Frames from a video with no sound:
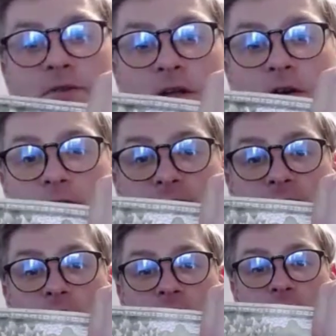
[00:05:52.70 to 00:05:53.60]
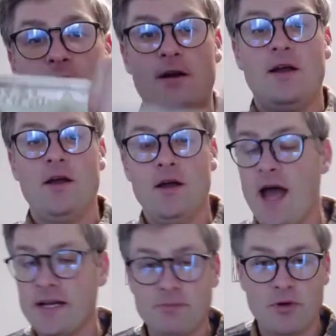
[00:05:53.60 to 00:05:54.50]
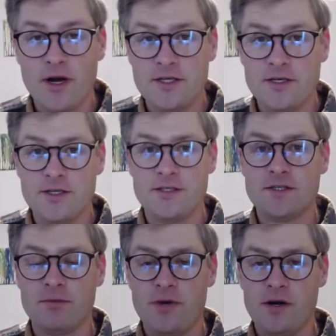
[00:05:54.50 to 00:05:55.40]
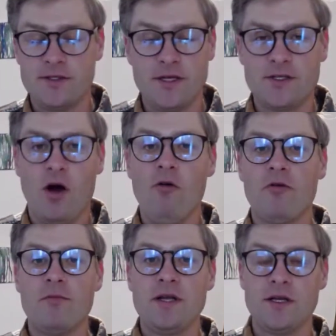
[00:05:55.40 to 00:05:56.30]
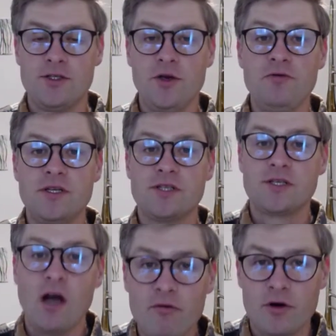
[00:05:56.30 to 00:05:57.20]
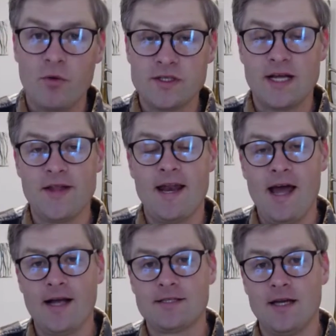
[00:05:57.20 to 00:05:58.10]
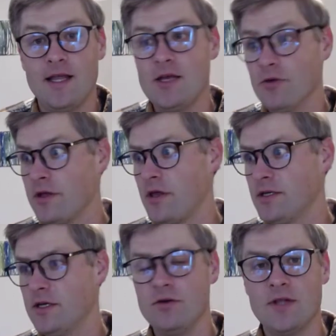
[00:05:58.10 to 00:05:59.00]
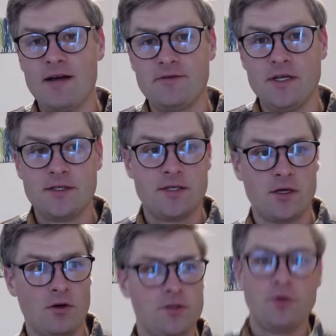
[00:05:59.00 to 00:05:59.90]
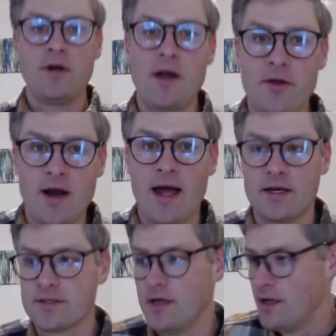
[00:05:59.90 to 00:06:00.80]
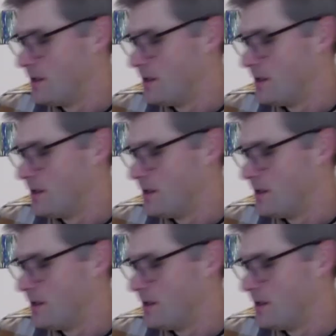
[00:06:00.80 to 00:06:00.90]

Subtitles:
right here and you find out what's there. Exploration just disappears. It's over because you've discovered what's on that hex. And the only thing to do left is to go to another hex.